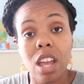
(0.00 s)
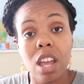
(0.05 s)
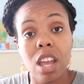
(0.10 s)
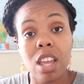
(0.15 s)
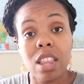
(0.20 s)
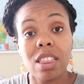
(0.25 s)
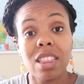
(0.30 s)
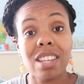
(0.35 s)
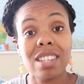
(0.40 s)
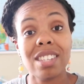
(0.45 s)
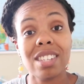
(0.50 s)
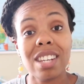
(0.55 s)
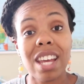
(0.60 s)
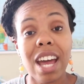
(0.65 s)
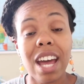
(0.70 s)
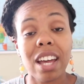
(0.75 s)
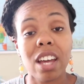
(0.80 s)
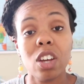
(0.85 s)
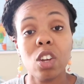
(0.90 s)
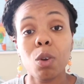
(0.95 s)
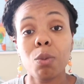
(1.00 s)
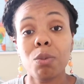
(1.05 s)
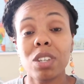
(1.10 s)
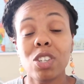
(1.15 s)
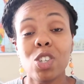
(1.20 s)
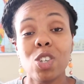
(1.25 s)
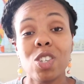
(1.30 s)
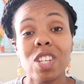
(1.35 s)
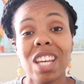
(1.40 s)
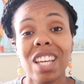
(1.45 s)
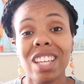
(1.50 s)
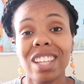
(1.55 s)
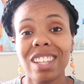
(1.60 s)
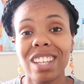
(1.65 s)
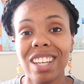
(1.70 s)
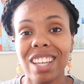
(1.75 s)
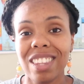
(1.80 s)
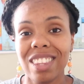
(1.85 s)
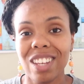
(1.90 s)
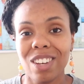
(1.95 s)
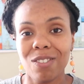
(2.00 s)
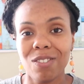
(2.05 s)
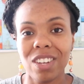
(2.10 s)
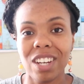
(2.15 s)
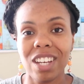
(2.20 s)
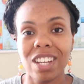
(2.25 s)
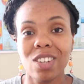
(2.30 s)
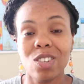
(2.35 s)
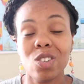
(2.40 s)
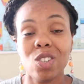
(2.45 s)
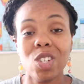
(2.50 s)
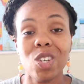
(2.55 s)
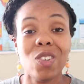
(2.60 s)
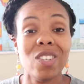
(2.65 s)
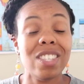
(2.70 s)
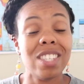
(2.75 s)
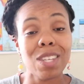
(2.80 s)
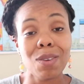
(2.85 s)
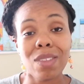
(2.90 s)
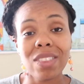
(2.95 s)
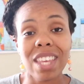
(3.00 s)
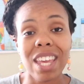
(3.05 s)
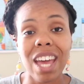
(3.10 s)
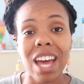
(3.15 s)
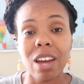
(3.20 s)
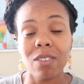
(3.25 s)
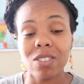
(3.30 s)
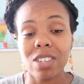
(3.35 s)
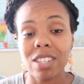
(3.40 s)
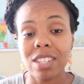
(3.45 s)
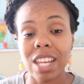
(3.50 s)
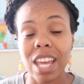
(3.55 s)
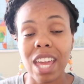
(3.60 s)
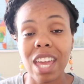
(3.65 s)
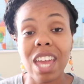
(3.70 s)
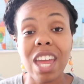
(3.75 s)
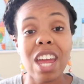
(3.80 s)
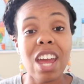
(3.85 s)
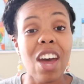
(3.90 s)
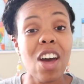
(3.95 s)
this tag, I hope that you take a look at their videos too and see what they have to say.